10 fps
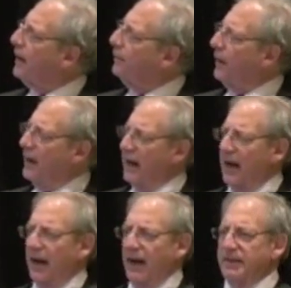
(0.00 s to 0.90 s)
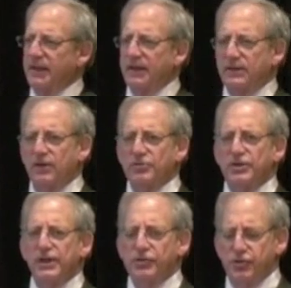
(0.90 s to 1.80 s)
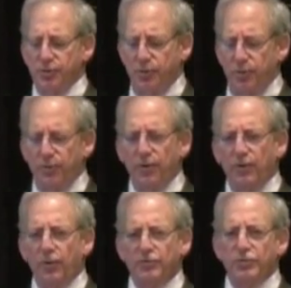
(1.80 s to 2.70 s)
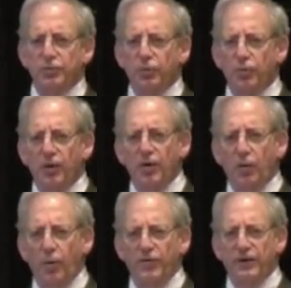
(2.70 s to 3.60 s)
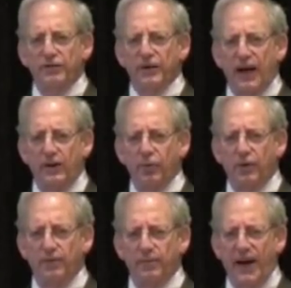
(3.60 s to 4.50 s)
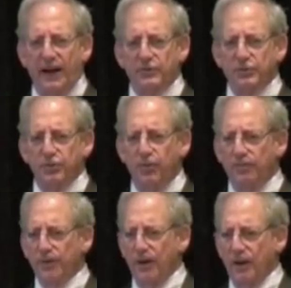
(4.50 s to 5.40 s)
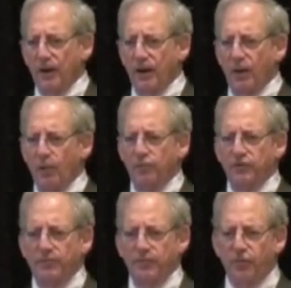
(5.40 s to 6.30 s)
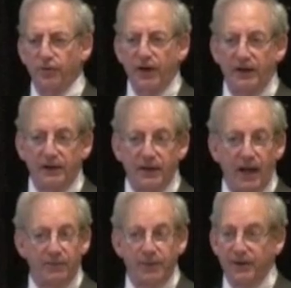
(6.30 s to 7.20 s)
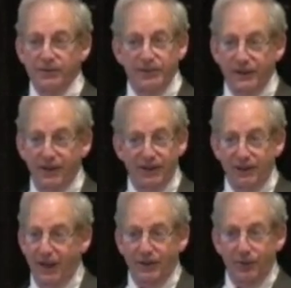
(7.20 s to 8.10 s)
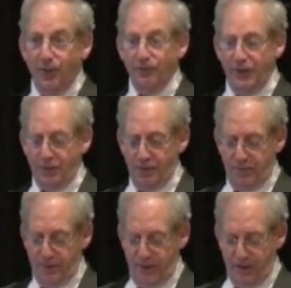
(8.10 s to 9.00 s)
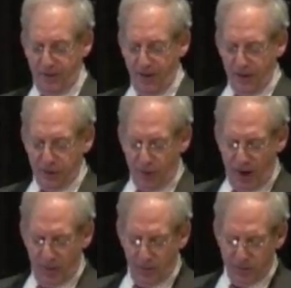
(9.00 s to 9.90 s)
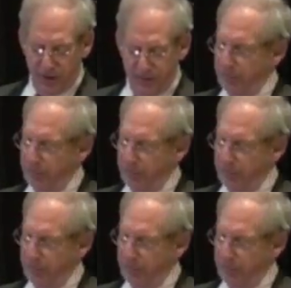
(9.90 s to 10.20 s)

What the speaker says: but I think there's an issue or two with it that I will come back to hopefully before 9 o'clock, because at 9 o'clock you're all not going to be here. So I will try to